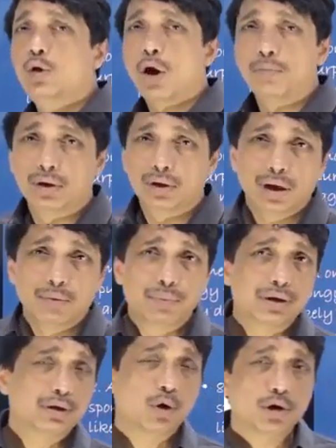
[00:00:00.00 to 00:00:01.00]
common
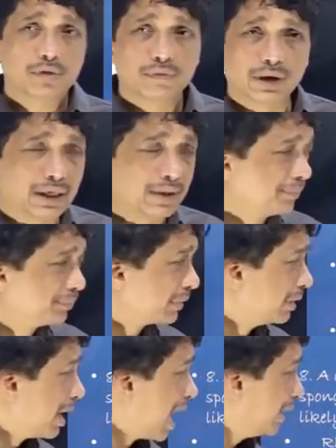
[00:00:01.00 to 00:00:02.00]
but not very
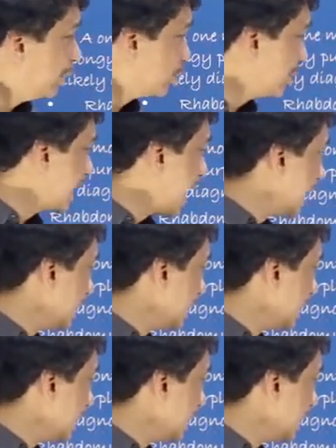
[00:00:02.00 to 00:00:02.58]
unusual